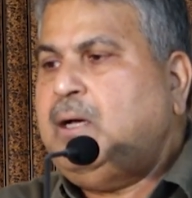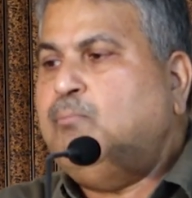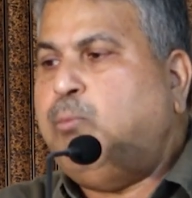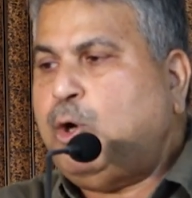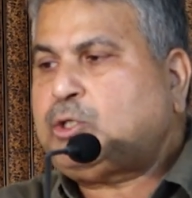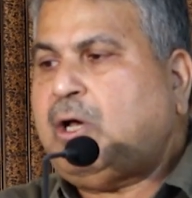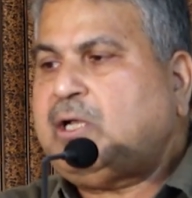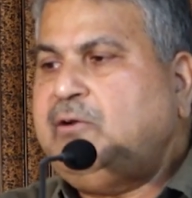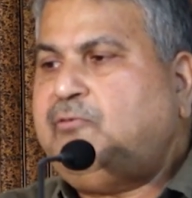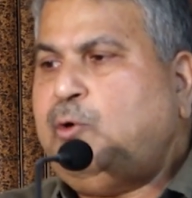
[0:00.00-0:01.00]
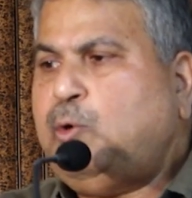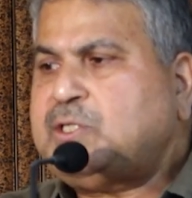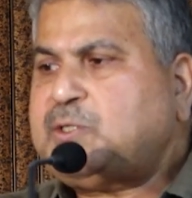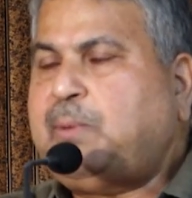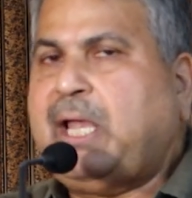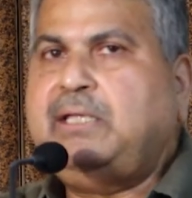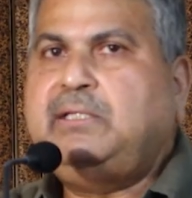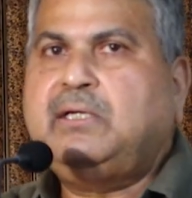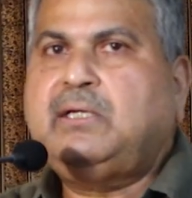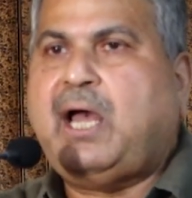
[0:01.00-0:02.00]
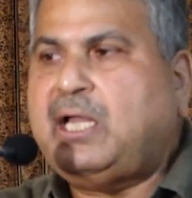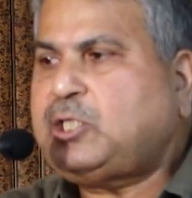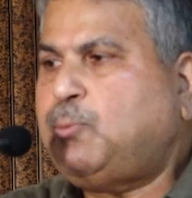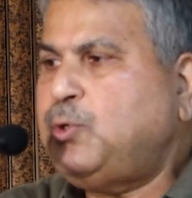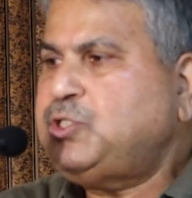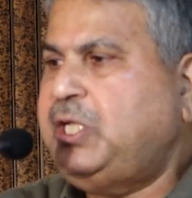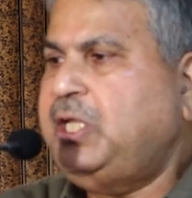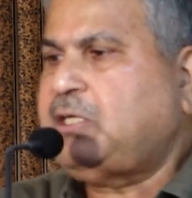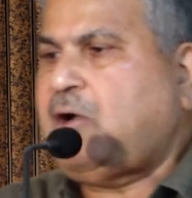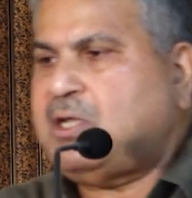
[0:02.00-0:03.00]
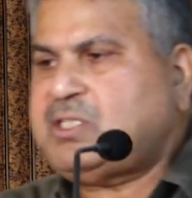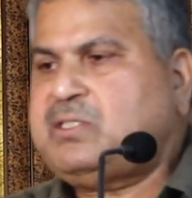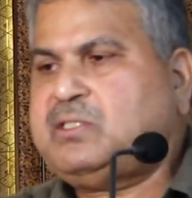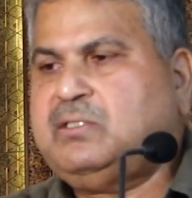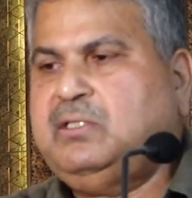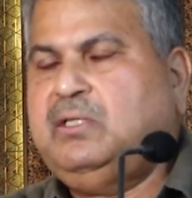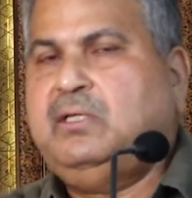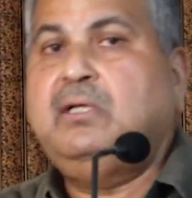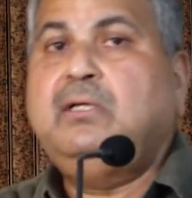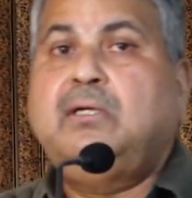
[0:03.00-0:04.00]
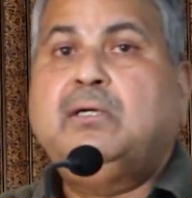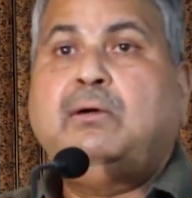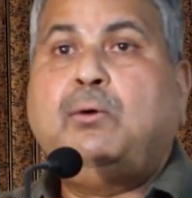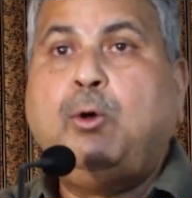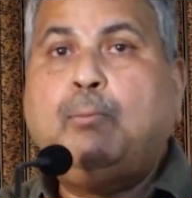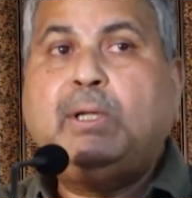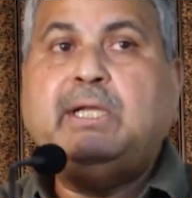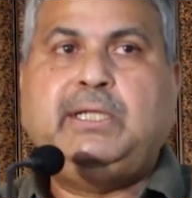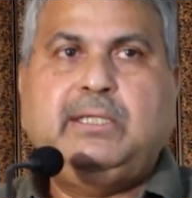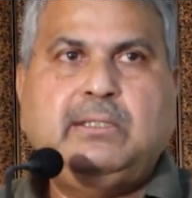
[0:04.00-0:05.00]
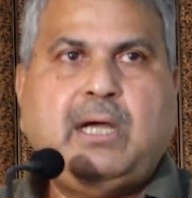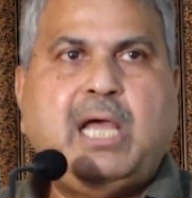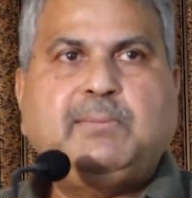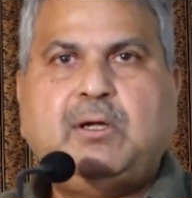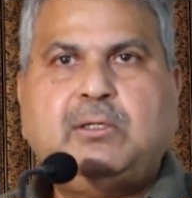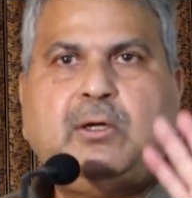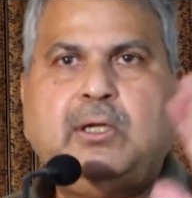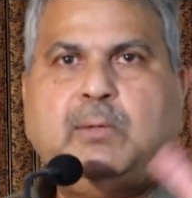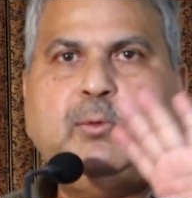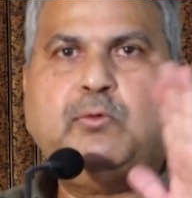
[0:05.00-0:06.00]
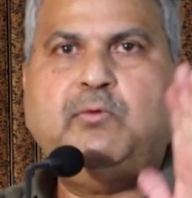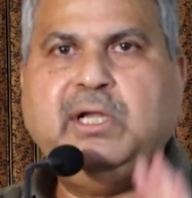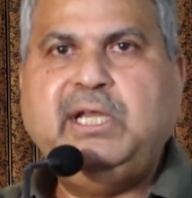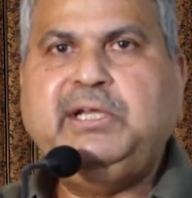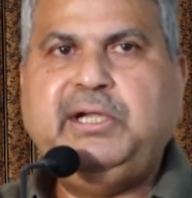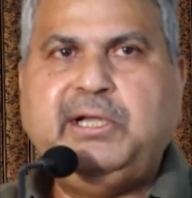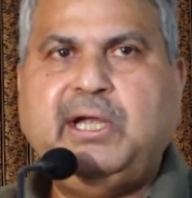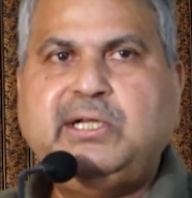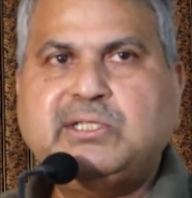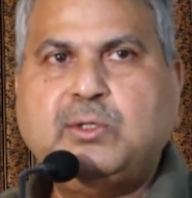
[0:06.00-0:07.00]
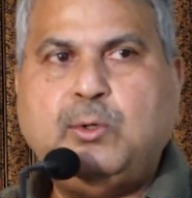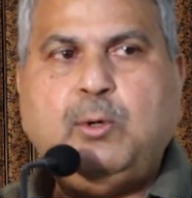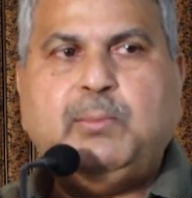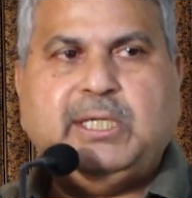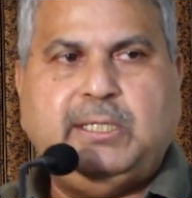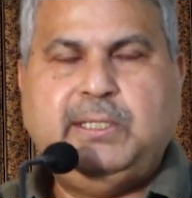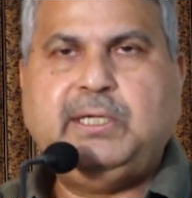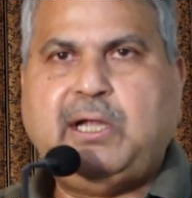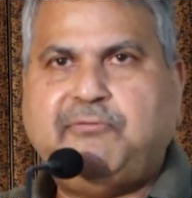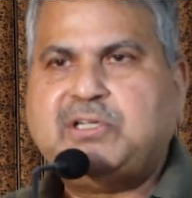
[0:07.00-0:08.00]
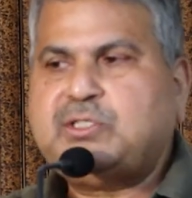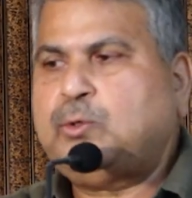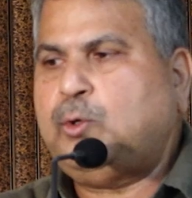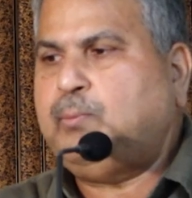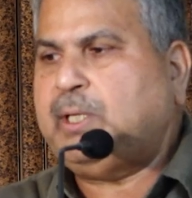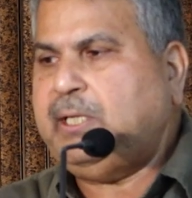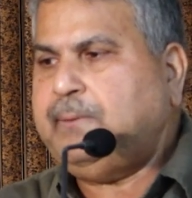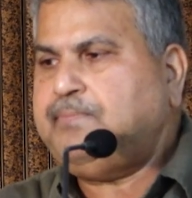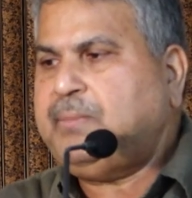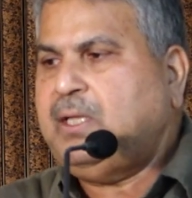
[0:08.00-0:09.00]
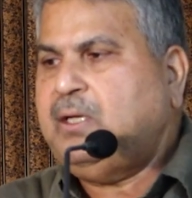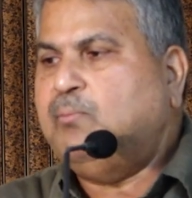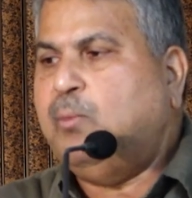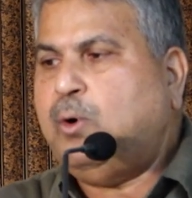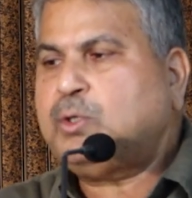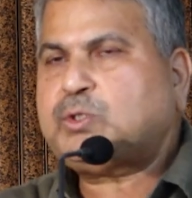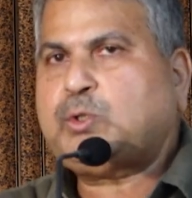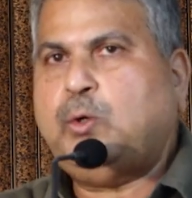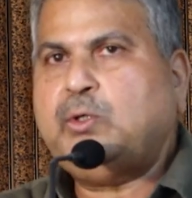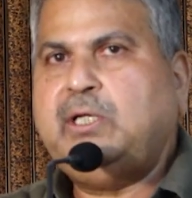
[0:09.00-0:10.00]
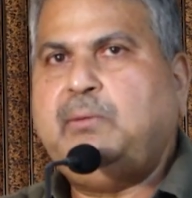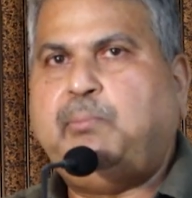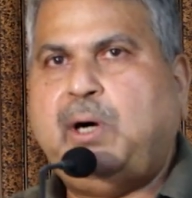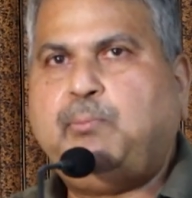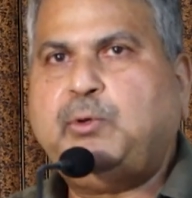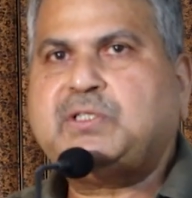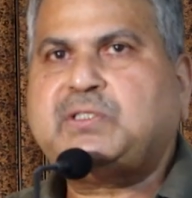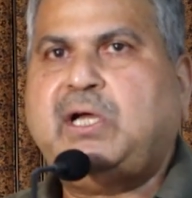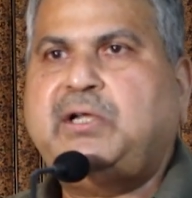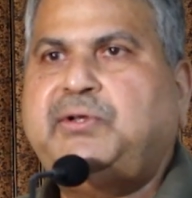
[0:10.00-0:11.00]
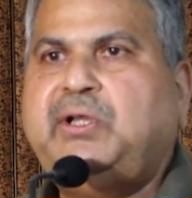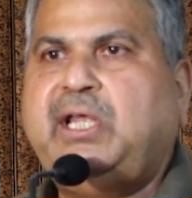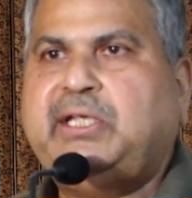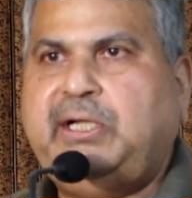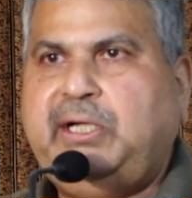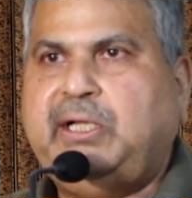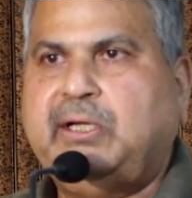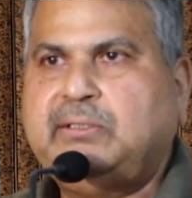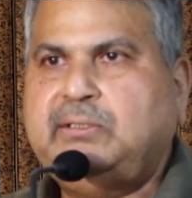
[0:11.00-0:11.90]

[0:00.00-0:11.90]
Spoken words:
Both are influenced by the anthropogenic causes globally. I am not talking about only in India, it is globally, it affects globally, more so in populous country like India.